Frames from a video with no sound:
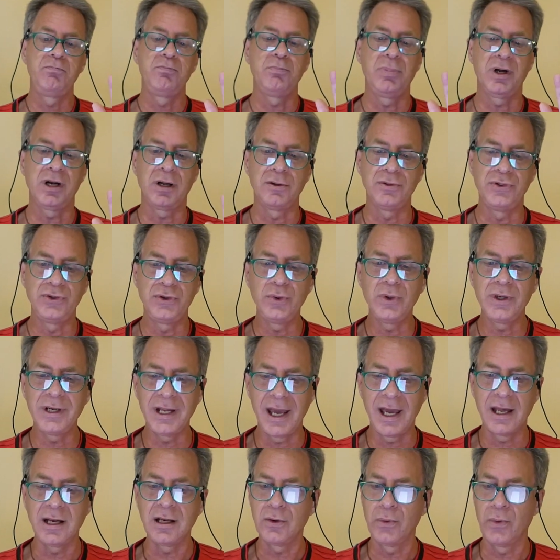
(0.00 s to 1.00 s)
but I'll do it
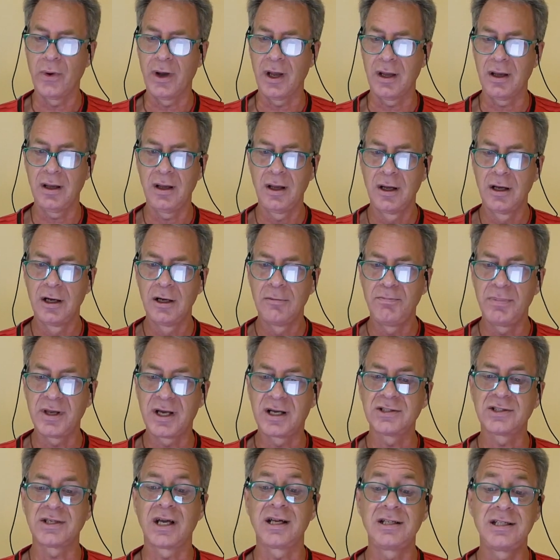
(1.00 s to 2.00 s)
anyway
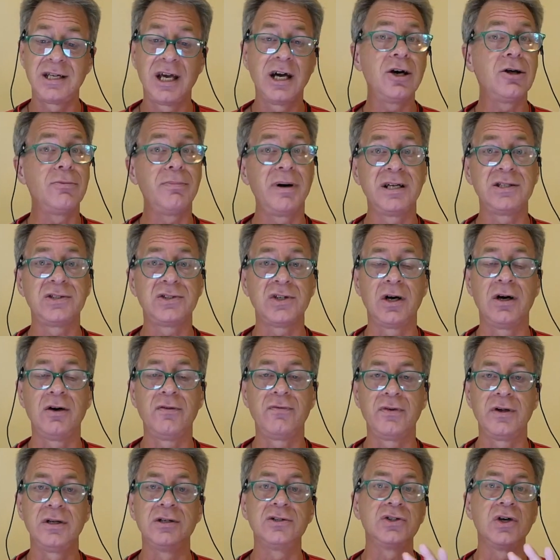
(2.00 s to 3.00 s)
because I tell
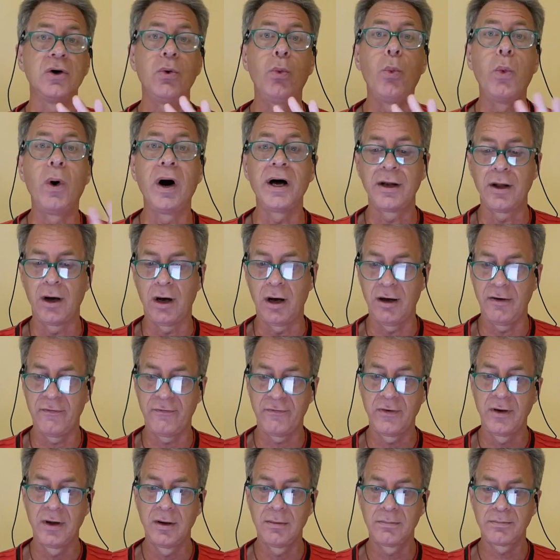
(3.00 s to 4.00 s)
myself it is a
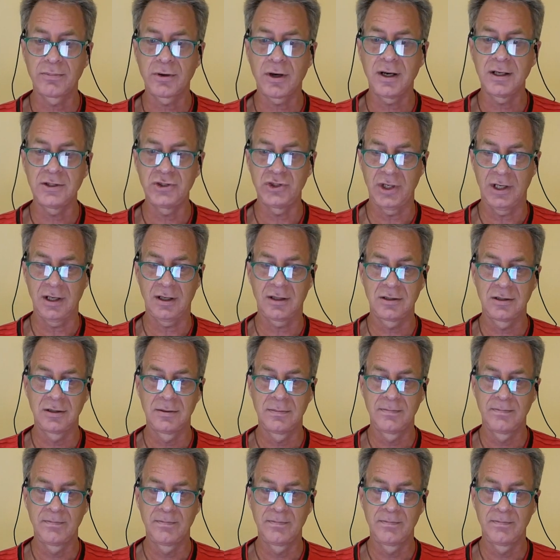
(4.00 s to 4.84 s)
one-off project.